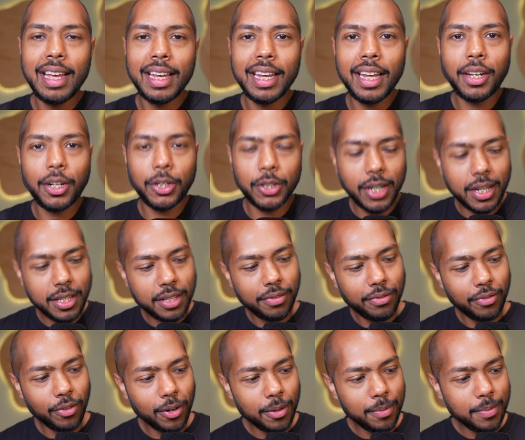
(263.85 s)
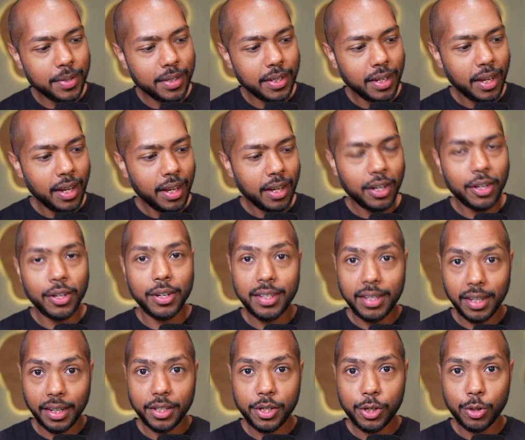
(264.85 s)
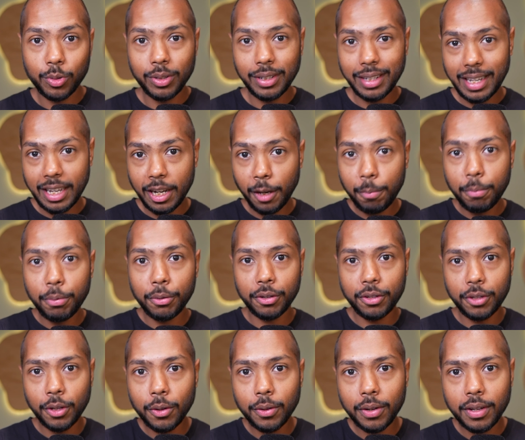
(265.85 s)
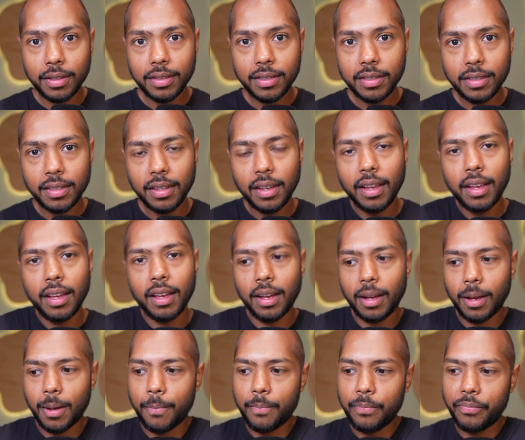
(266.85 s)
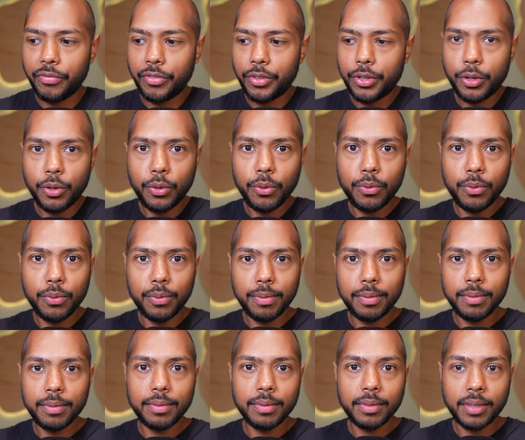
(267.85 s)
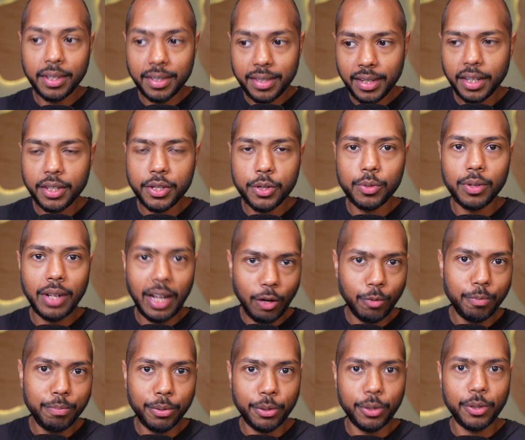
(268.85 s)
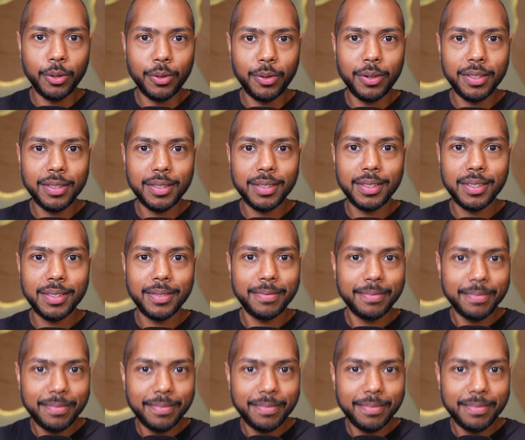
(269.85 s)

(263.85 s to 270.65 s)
It transforms contextual input tokens to contextual output tokens.